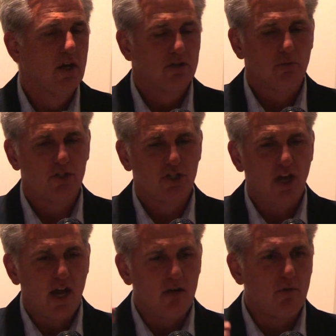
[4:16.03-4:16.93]
So when
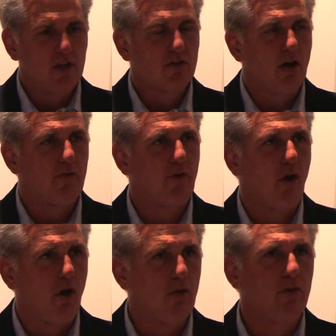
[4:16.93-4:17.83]
Shannon reads off
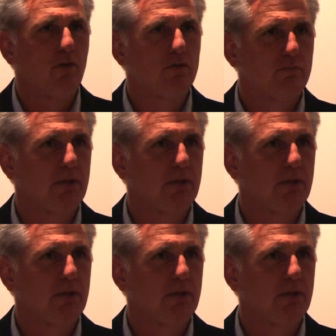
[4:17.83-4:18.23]
all those